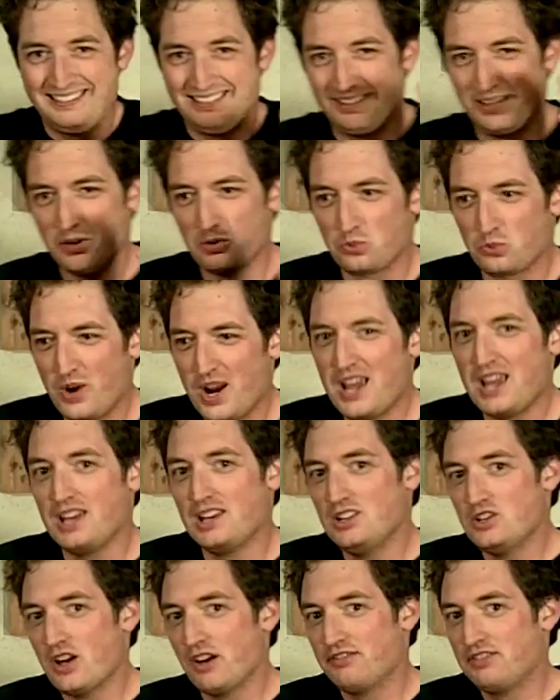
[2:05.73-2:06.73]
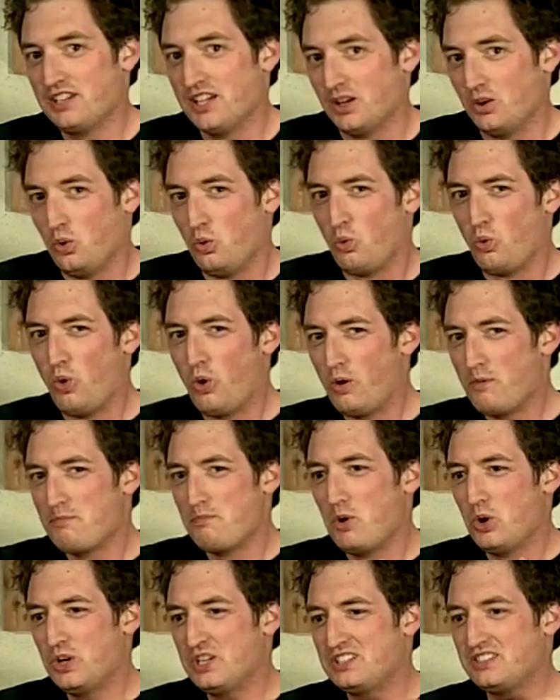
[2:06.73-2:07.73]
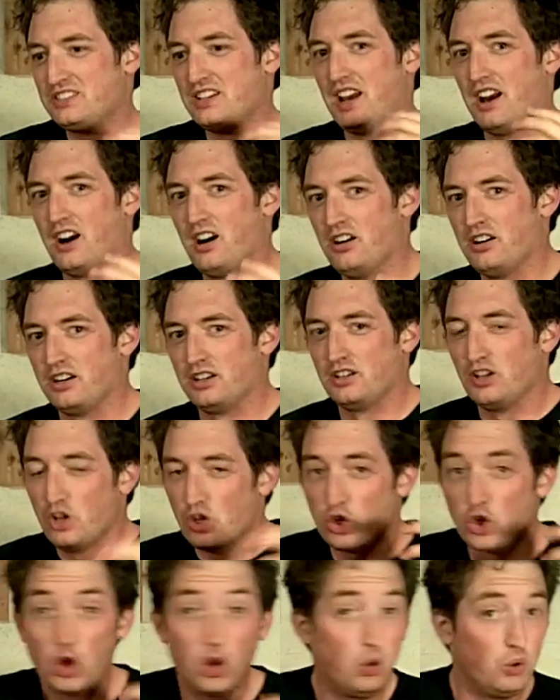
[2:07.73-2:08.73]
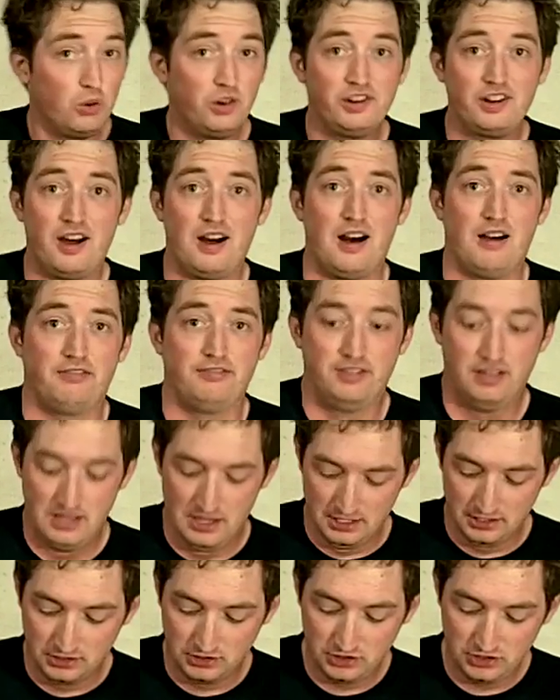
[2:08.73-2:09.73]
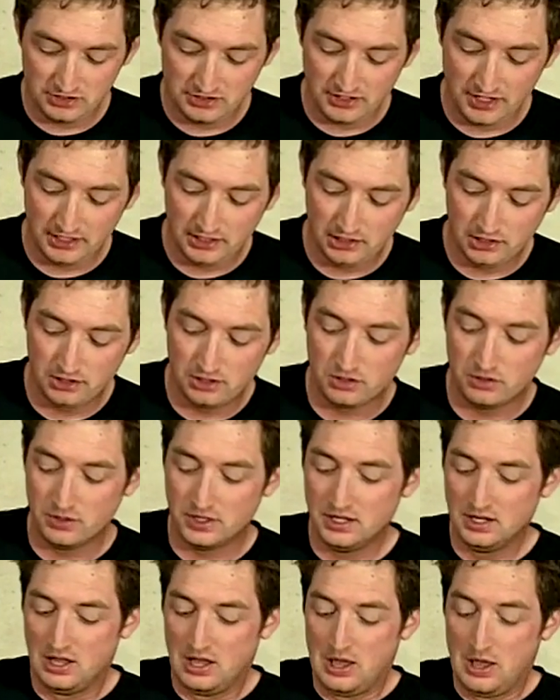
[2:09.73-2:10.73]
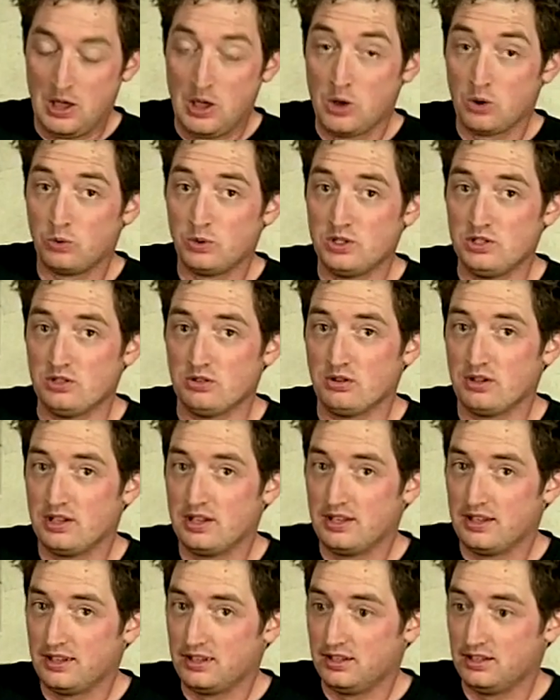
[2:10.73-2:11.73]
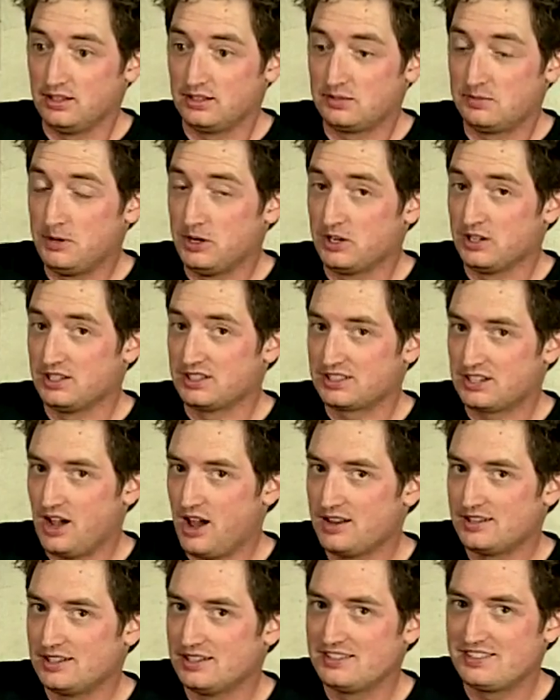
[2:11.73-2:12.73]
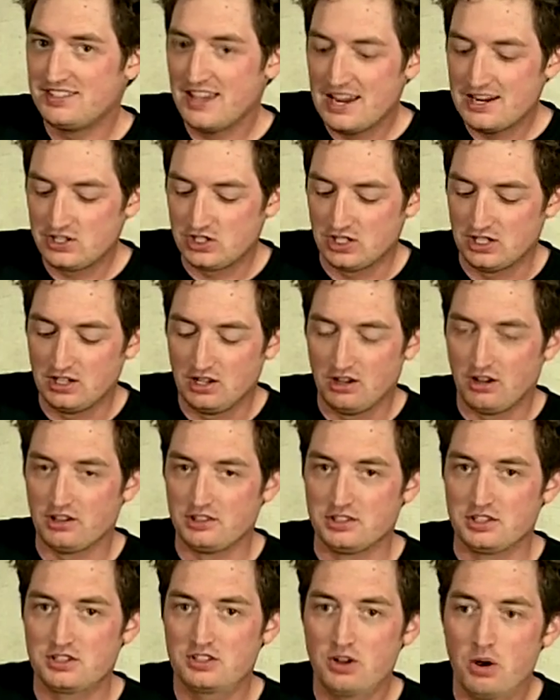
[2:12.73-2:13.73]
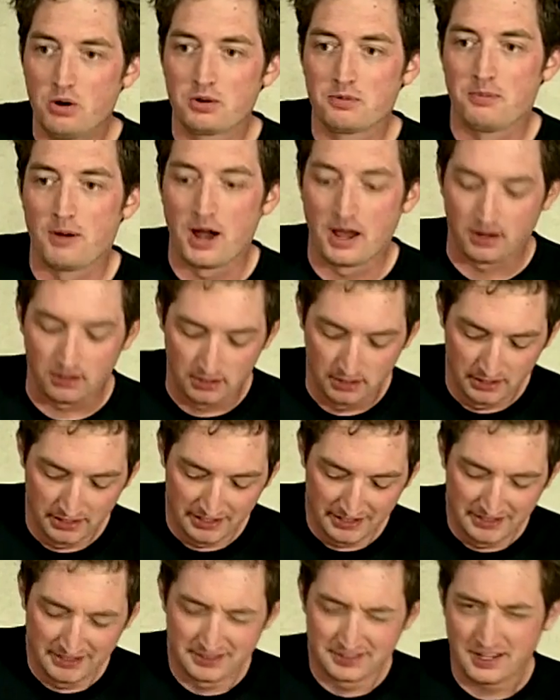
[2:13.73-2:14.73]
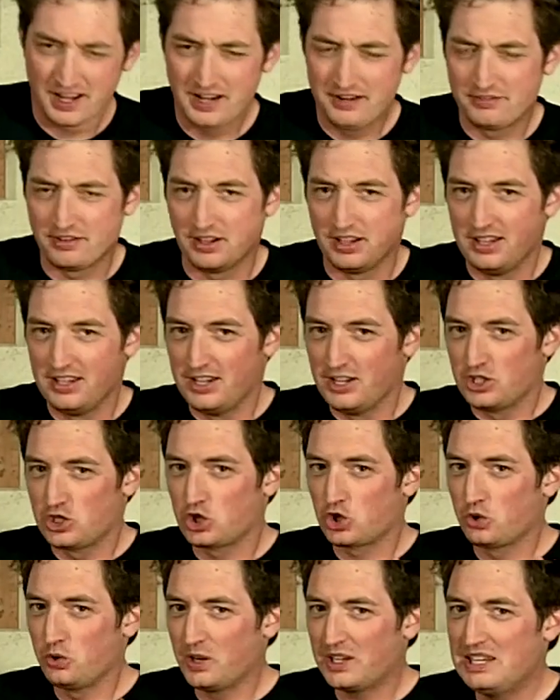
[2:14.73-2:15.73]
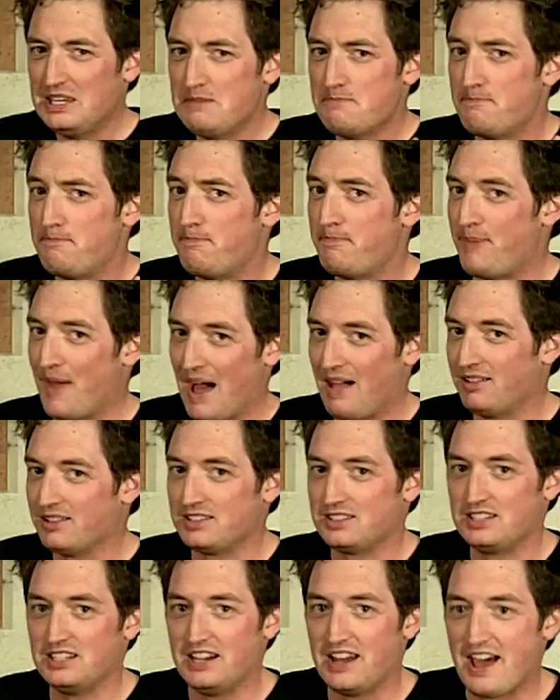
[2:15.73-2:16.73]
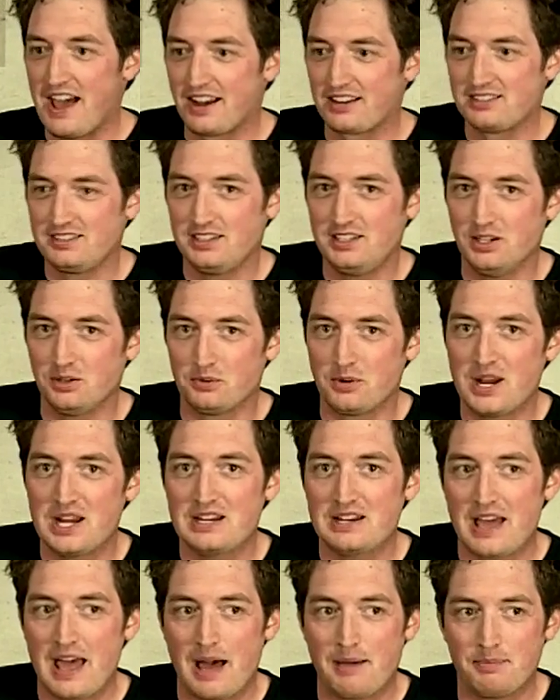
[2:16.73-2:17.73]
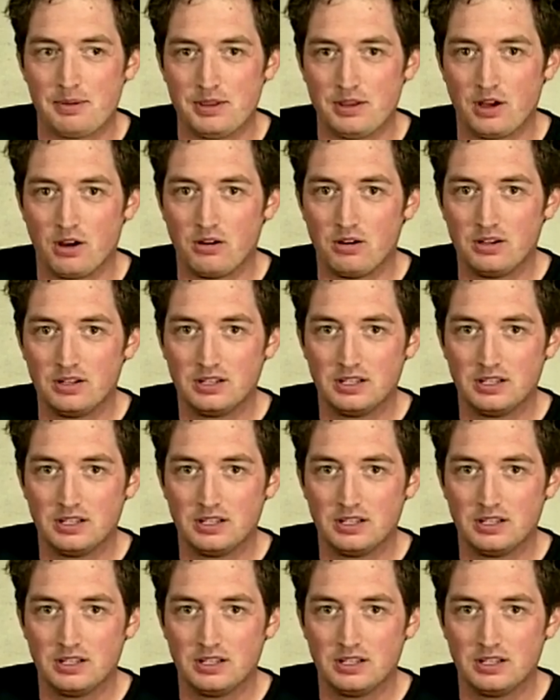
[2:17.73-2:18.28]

to get rain, you have to get warm, moist air and cool it off, just like you're doing when you experience condensation on your soda bottle. It's kind of a tricky balancing act to get rain to happen, though.